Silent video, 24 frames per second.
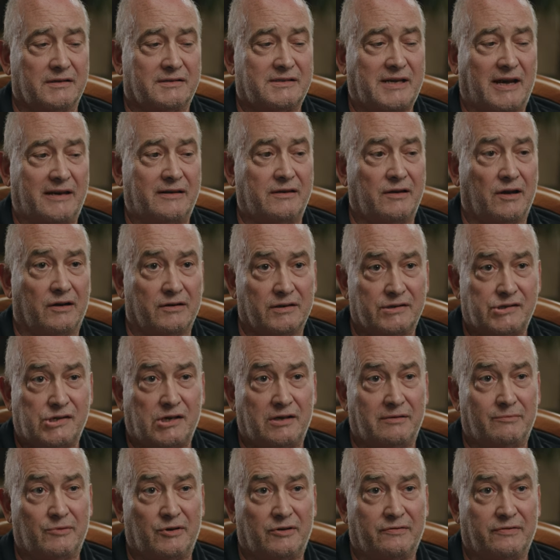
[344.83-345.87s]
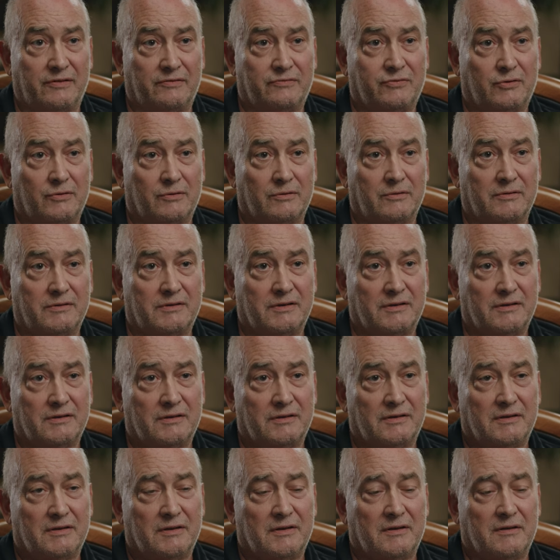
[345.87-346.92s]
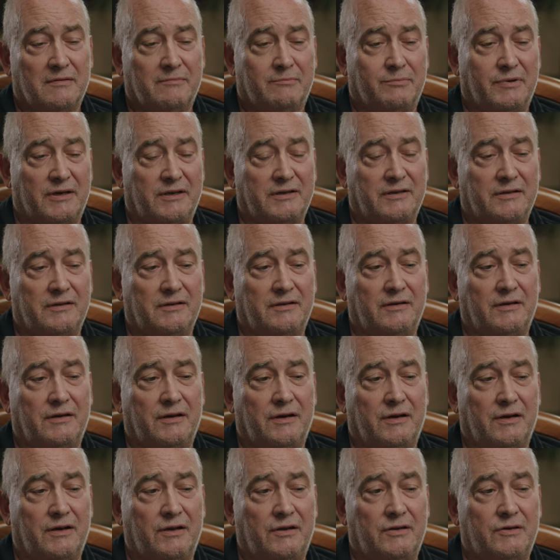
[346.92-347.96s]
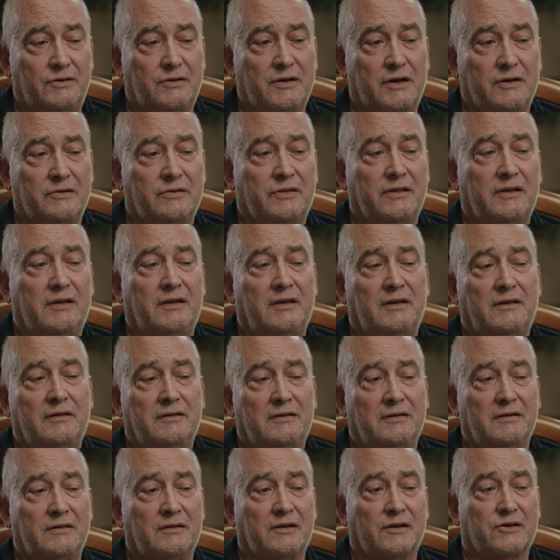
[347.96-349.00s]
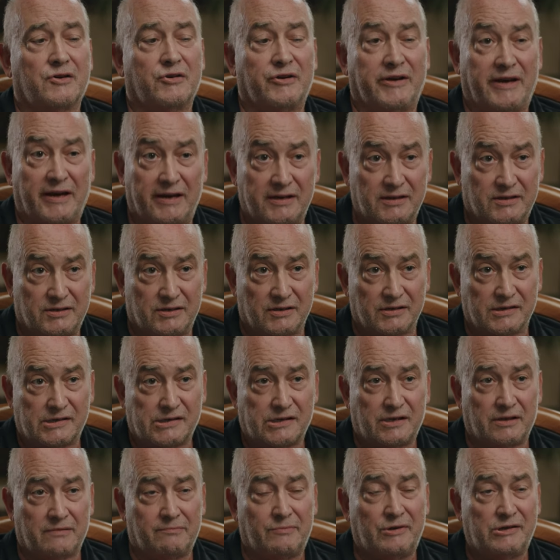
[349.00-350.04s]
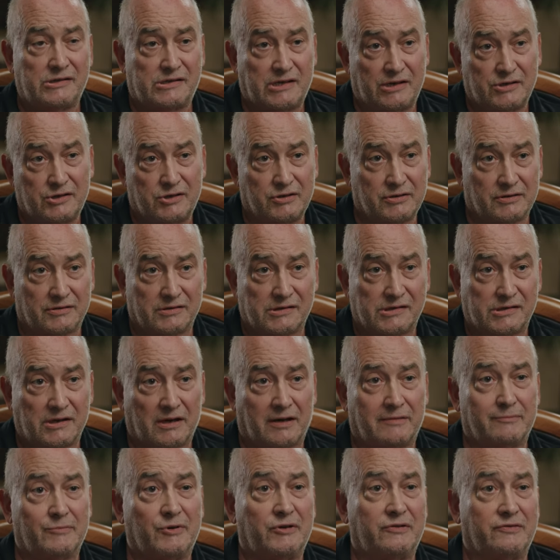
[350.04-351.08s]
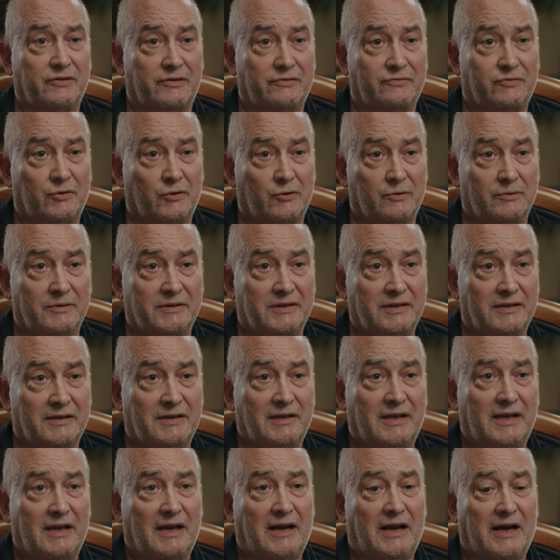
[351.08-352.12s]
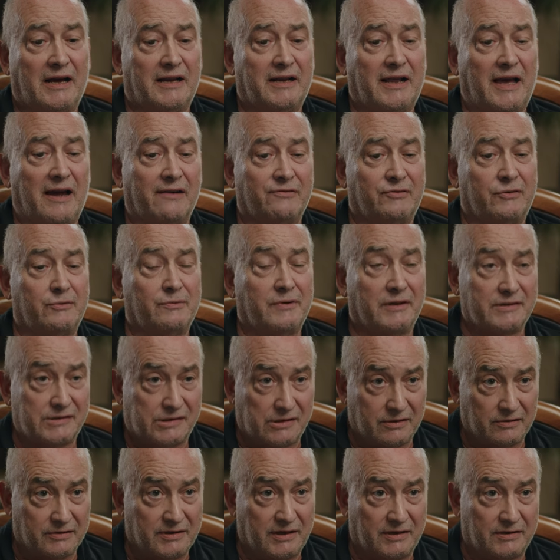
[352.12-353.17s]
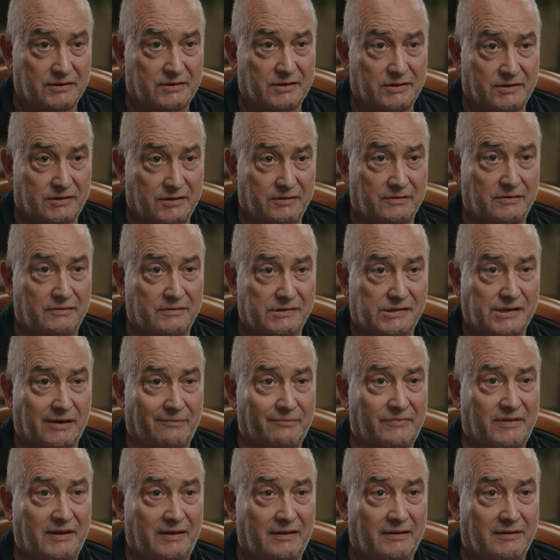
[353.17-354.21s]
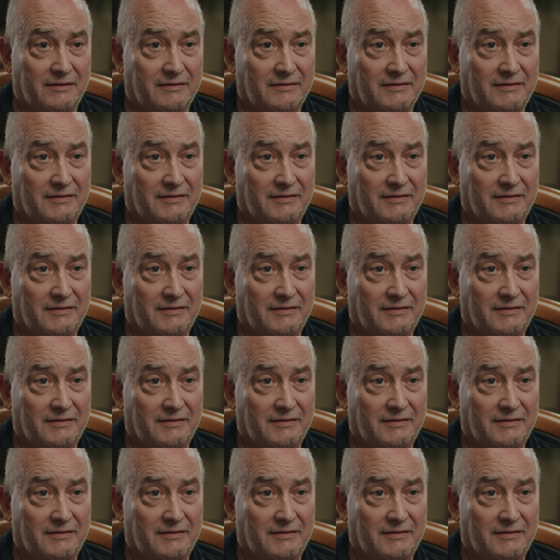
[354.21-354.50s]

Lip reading: technology moving forward, but, you know, the creators, the musicians are moving forward, and everyone's looking to do something